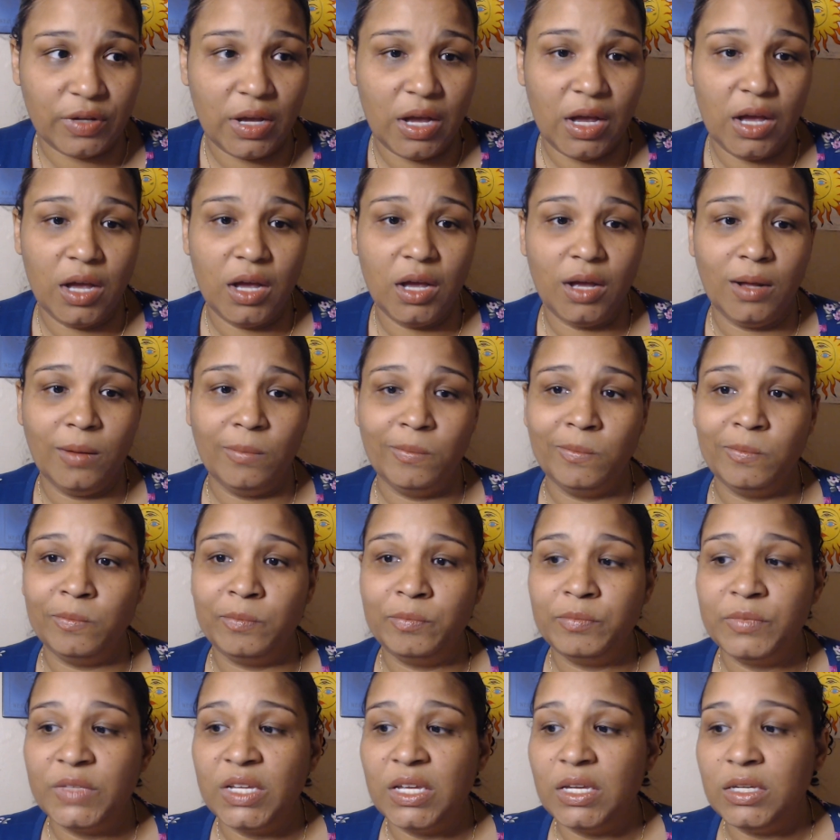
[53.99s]
Um,
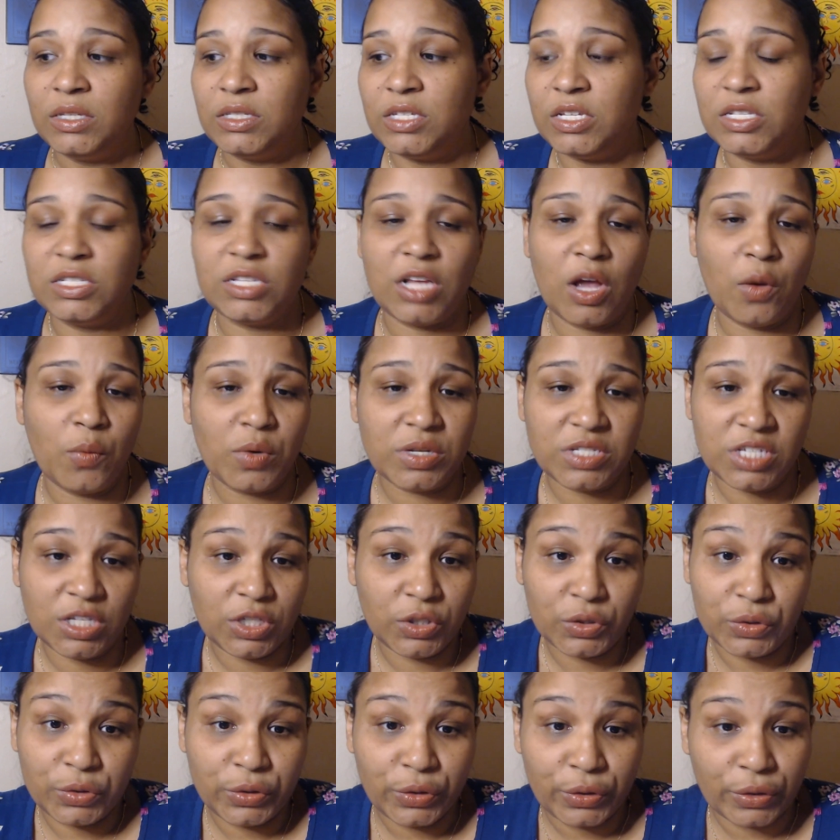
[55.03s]
since I was a
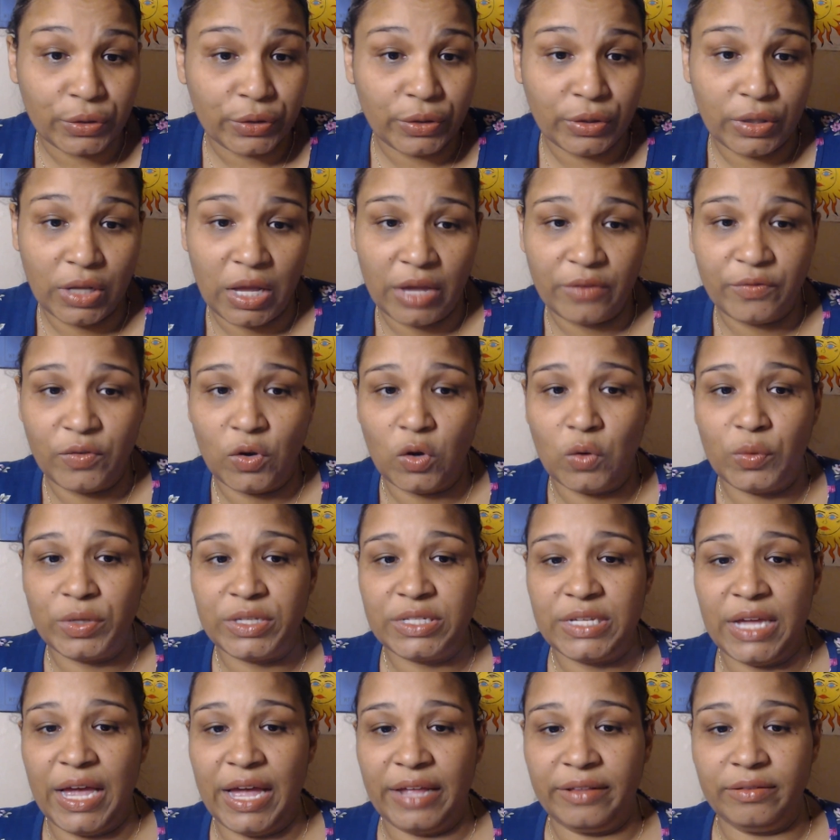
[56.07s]
little girl, I've always
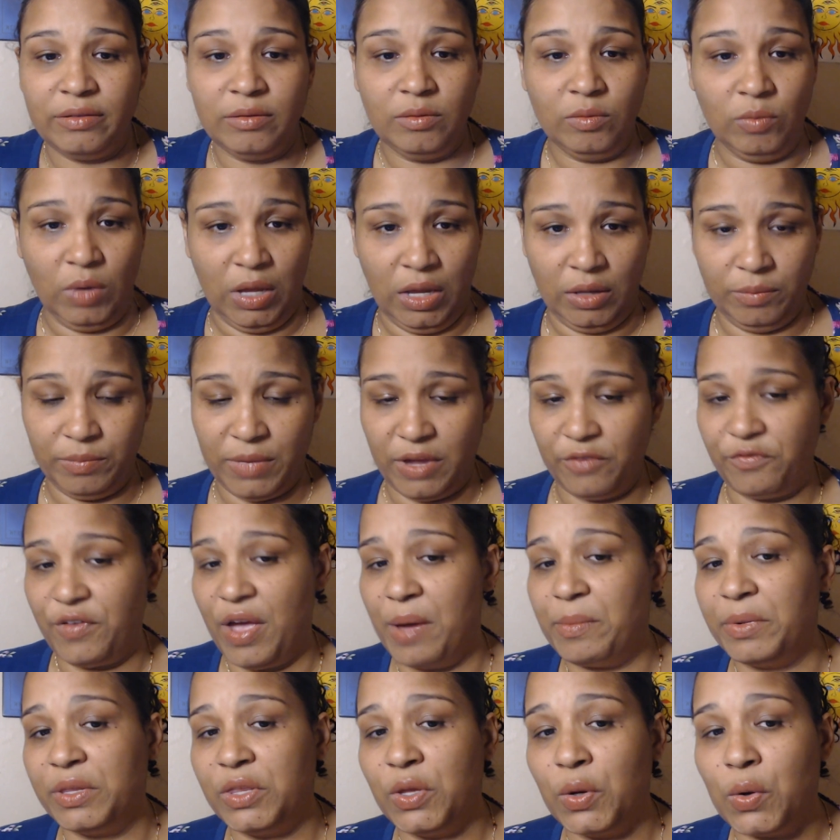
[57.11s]
had uh, in my
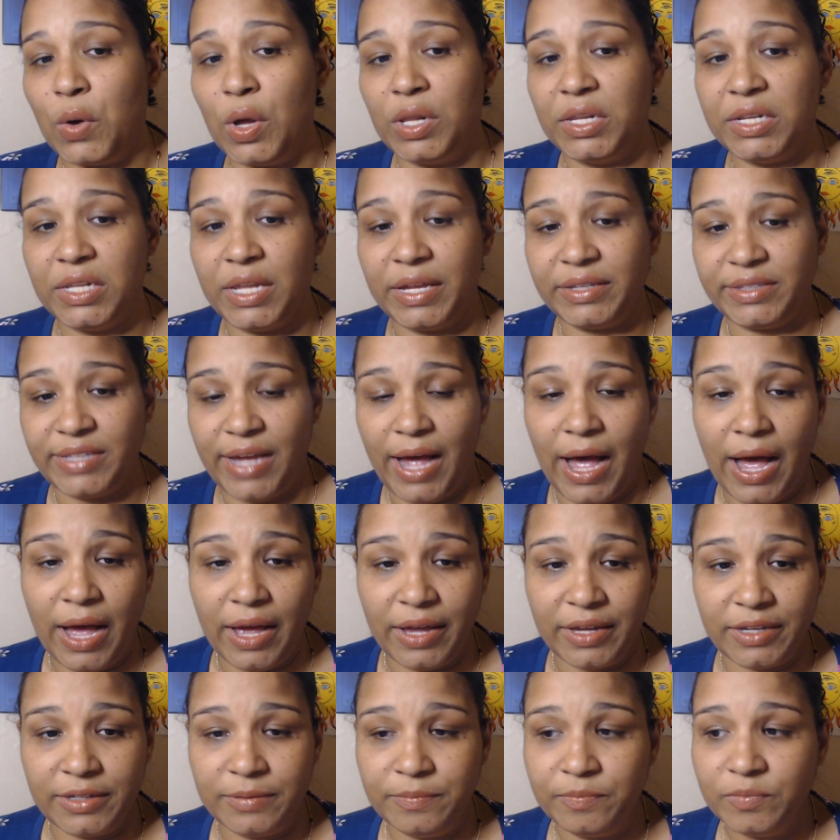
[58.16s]
family, they call it like the
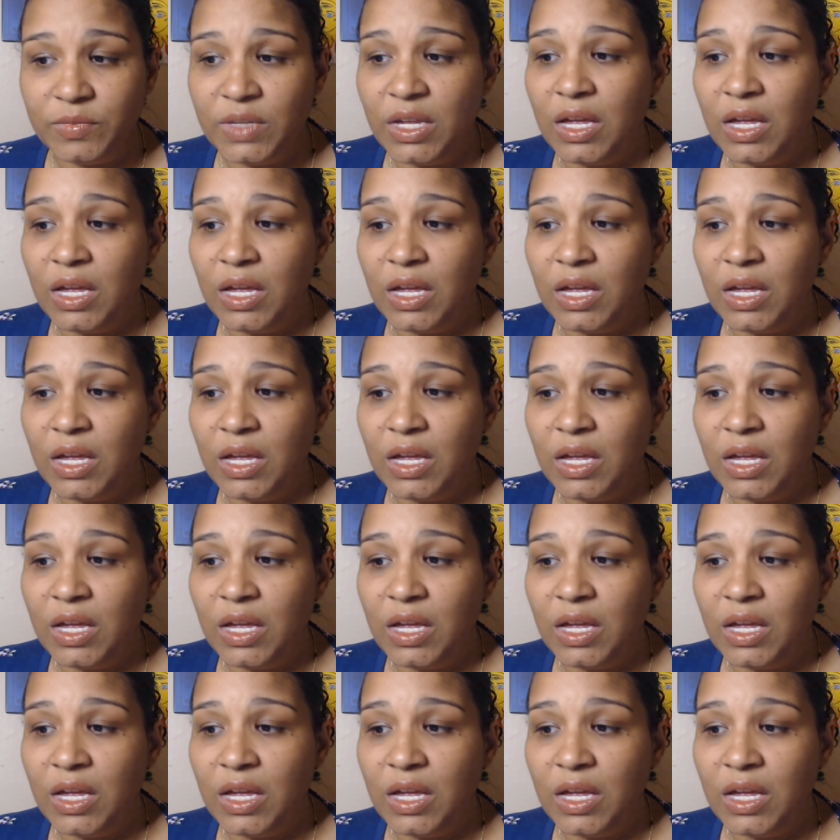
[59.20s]
eye.